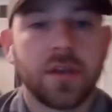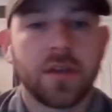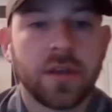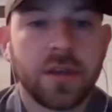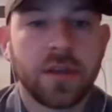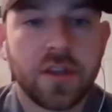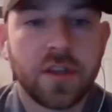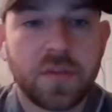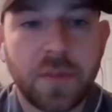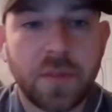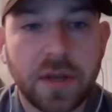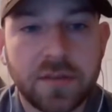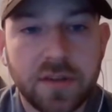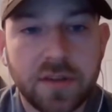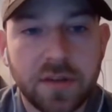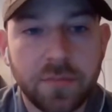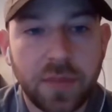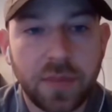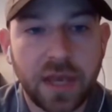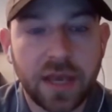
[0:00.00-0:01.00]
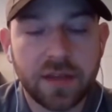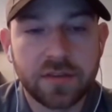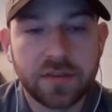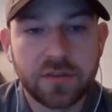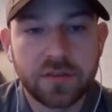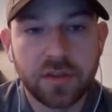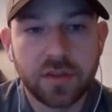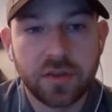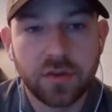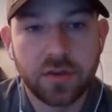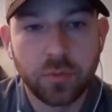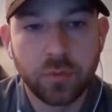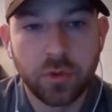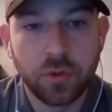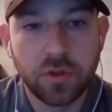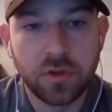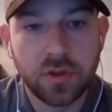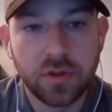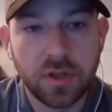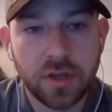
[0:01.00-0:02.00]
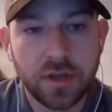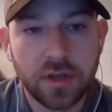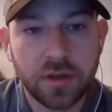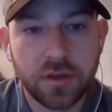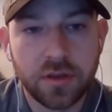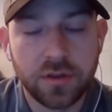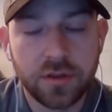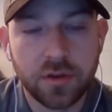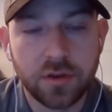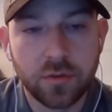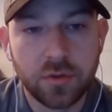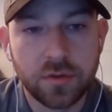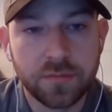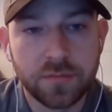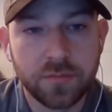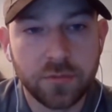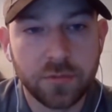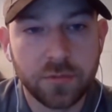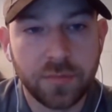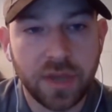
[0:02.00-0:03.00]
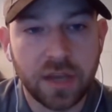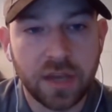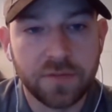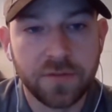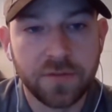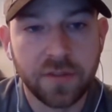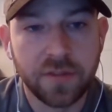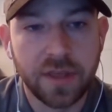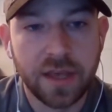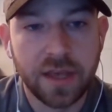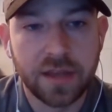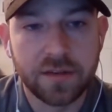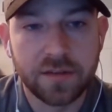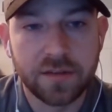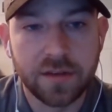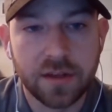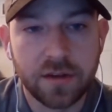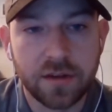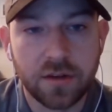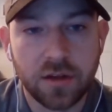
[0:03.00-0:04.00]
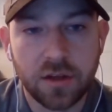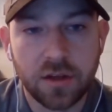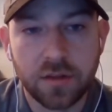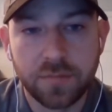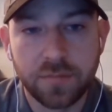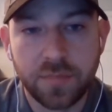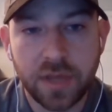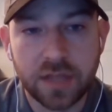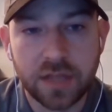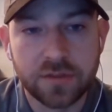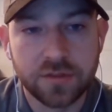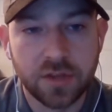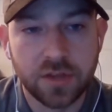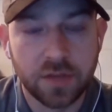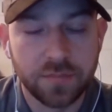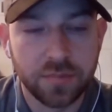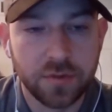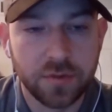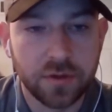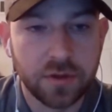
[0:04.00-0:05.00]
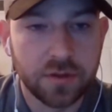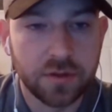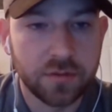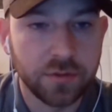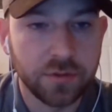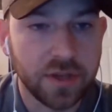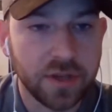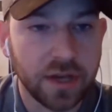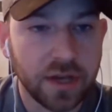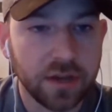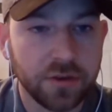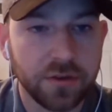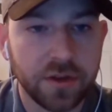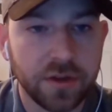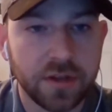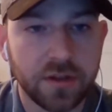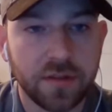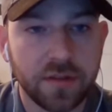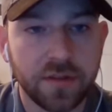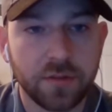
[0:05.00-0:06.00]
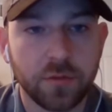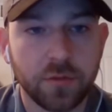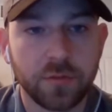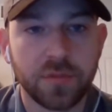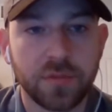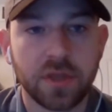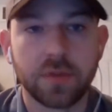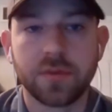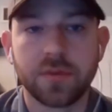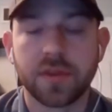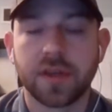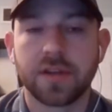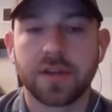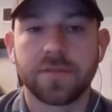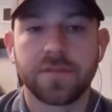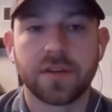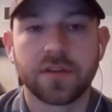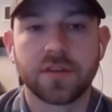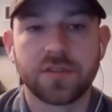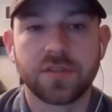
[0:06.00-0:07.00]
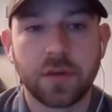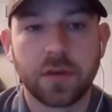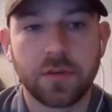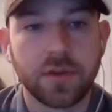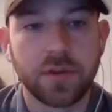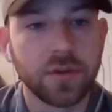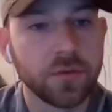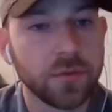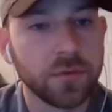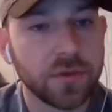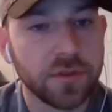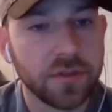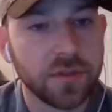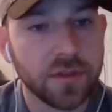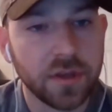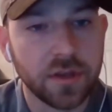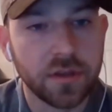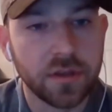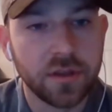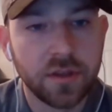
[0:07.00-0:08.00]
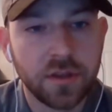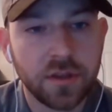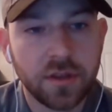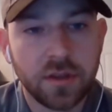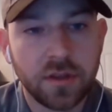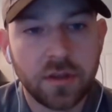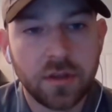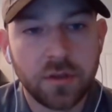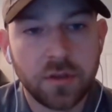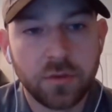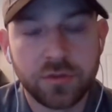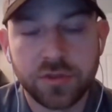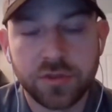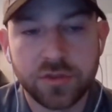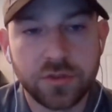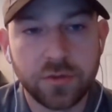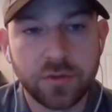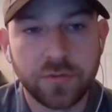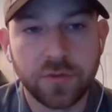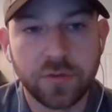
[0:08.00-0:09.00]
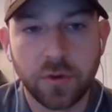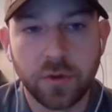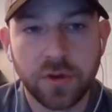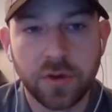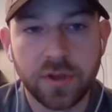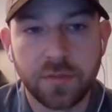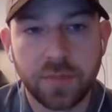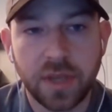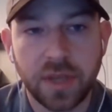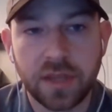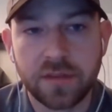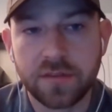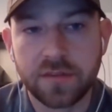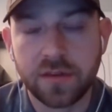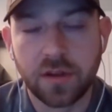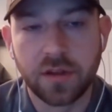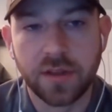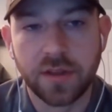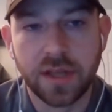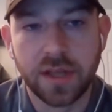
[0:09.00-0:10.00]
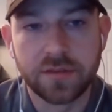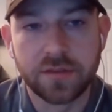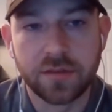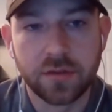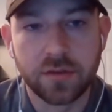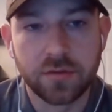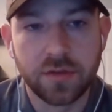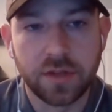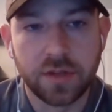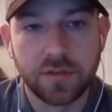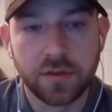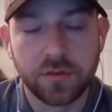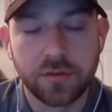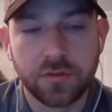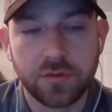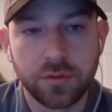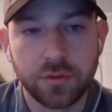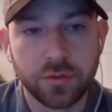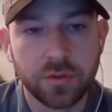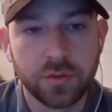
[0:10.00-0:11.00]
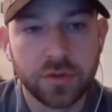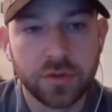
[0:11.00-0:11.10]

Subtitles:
inspected and passed, we'll backfill that, get it all patched up with concrete, and then we'll be able to kind of finish out here with just new flooring, paint, and all that. So nothing too